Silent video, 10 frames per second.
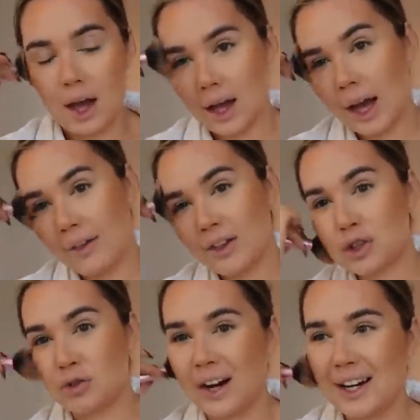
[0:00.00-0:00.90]
And the
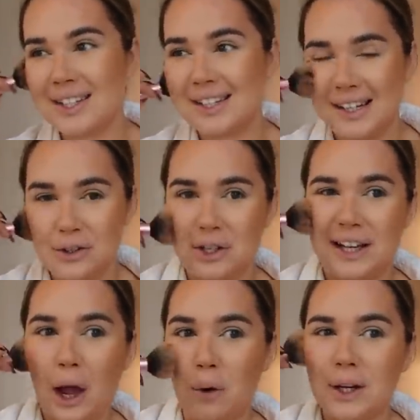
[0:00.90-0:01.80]
train is
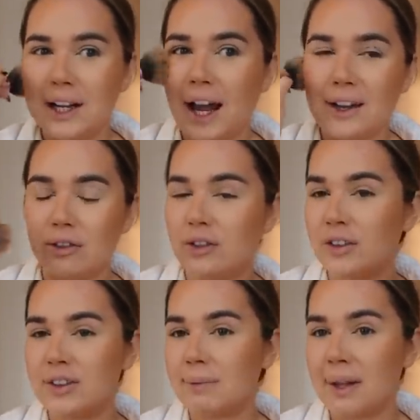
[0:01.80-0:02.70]
literally only like
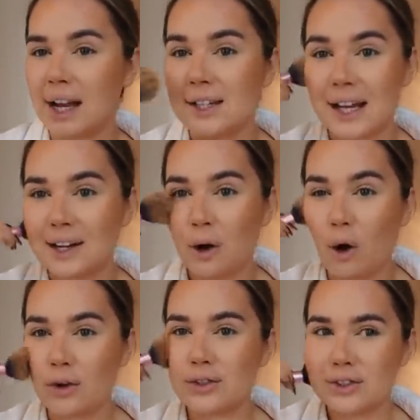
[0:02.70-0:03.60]
50 minutes and it
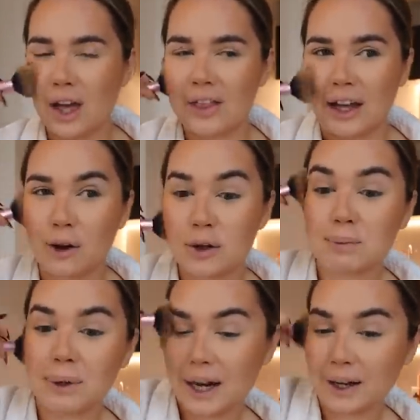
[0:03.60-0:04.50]
cost
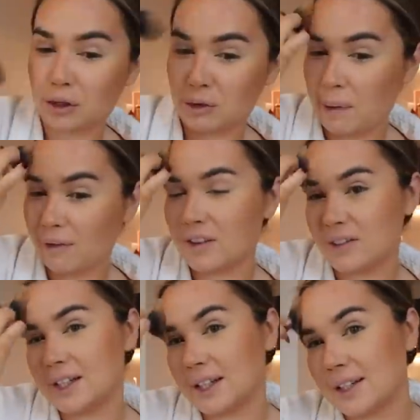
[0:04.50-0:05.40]
me like £3.50
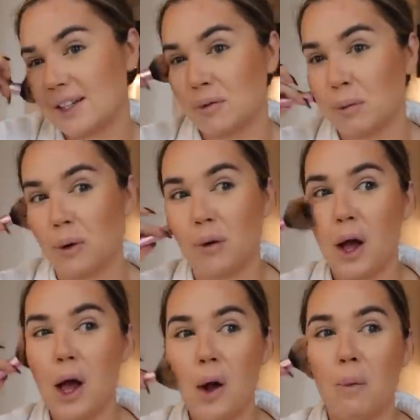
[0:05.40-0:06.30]
to get to Liverpool,
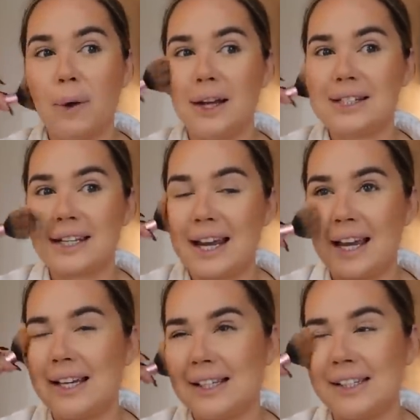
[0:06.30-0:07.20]
which
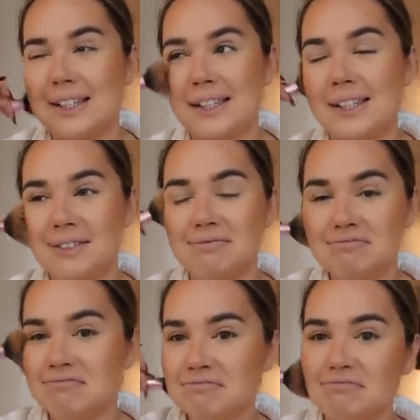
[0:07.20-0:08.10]
is
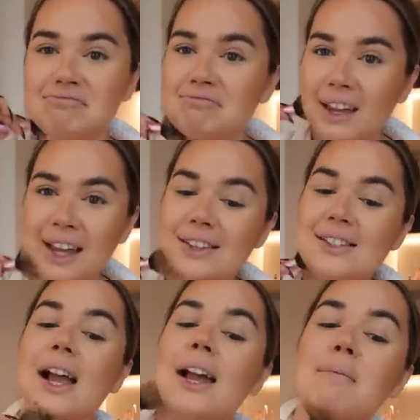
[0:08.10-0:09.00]

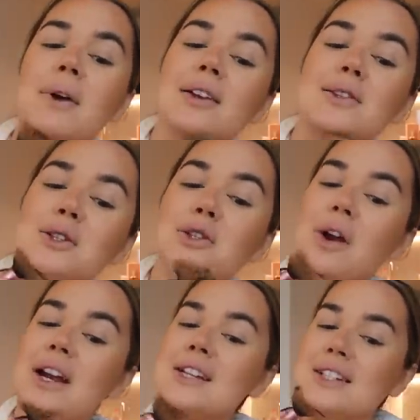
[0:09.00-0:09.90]
insane because the
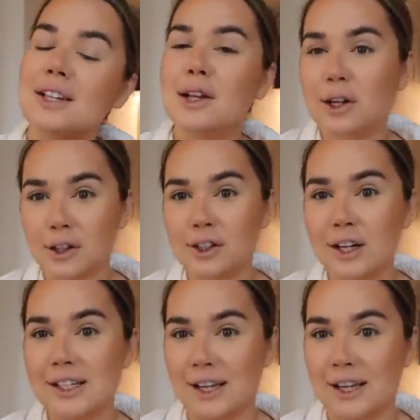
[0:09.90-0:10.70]
train to London is